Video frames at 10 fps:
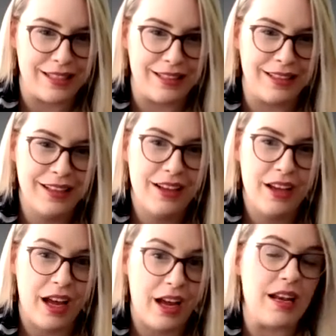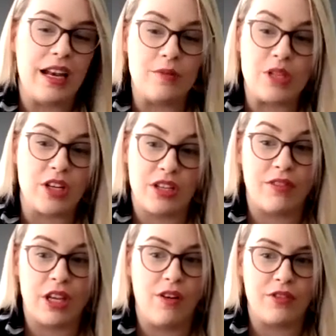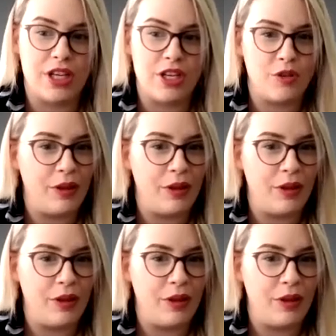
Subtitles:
And we start to have the conversation